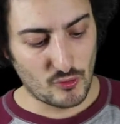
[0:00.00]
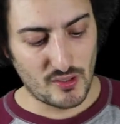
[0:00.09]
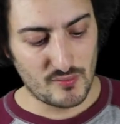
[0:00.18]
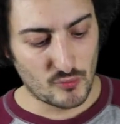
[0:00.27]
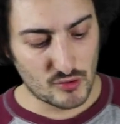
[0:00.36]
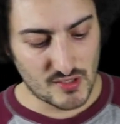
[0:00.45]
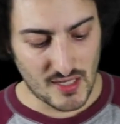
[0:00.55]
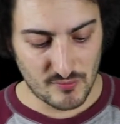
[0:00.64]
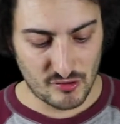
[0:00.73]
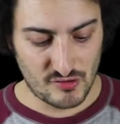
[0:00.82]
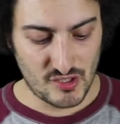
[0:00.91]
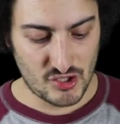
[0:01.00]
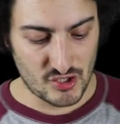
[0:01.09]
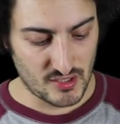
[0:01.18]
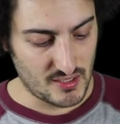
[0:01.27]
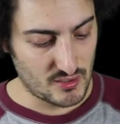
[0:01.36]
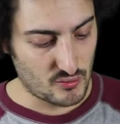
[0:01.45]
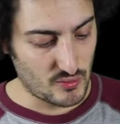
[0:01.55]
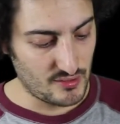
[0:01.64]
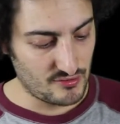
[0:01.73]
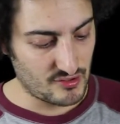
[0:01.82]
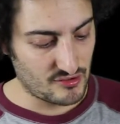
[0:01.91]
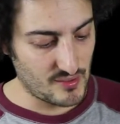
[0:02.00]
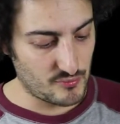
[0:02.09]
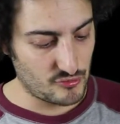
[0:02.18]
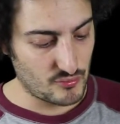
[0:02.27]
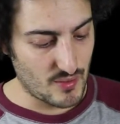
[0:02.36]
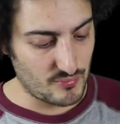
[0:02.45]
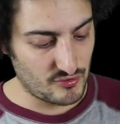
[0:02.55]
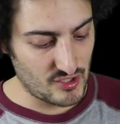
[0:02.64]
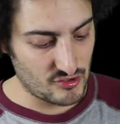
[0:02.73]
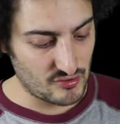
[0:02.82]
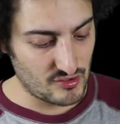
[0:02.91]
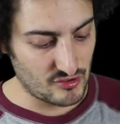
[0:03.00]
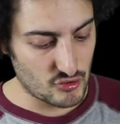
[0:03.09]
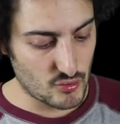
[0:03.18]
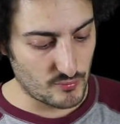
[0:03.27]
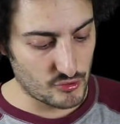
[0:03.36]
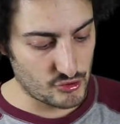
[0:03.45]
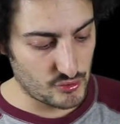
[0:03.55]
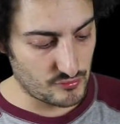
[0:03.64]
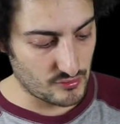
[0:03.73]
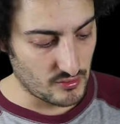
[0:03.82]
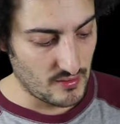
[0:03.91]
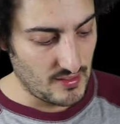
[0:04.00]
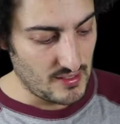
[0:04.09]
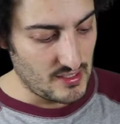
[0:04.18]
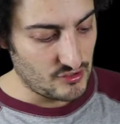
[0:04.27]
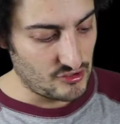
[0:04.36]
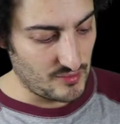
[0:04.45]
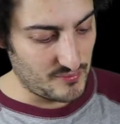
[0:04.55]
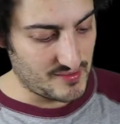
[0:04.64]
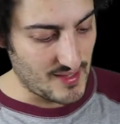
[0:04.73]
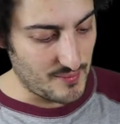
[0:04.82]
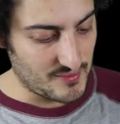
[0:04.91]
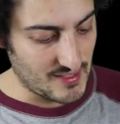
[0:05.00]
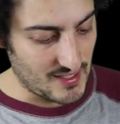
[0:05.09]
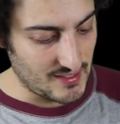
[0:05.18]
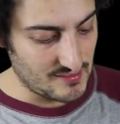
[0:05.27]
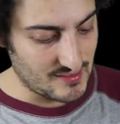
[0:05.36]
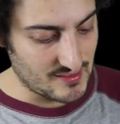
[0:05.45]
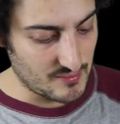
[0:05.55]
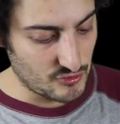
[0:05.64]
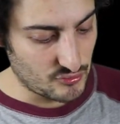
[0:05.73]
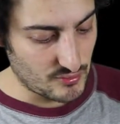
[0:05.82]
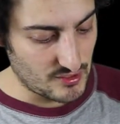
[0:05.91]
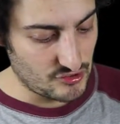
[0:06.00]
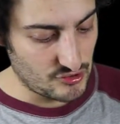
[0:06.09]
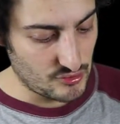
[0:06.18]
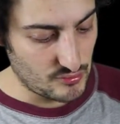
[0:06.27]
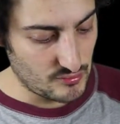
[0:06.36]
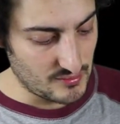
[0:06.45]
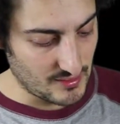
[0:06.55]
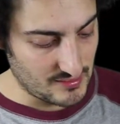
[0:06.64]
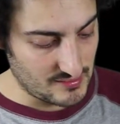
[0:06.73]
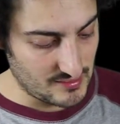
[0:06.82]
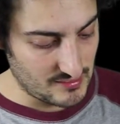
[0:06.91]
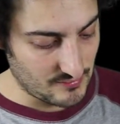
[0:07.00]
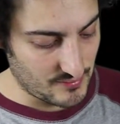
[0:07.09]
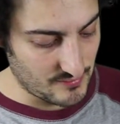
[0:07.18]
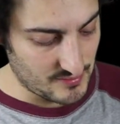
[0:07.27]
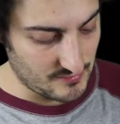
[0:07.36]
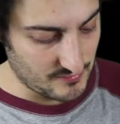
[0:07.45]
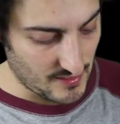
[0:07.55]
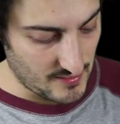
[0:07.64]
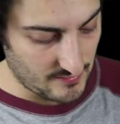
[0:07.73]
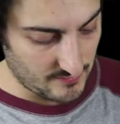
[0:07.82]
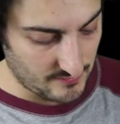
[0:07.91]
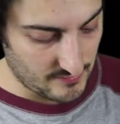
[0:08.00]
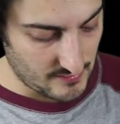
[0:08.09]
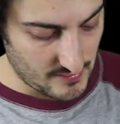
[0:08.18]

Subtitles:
and more time to teaching. He acquired an exceptional reputation as a troubleshooter. James Stamp died December 22, 1955.